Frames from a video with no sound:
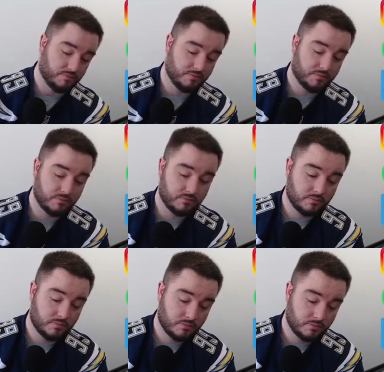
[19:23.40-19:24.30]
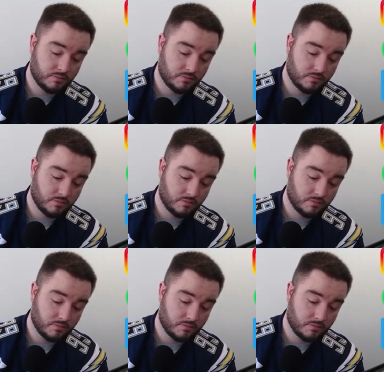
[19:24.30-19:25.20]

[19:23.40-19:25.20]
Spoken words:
(no one is talking)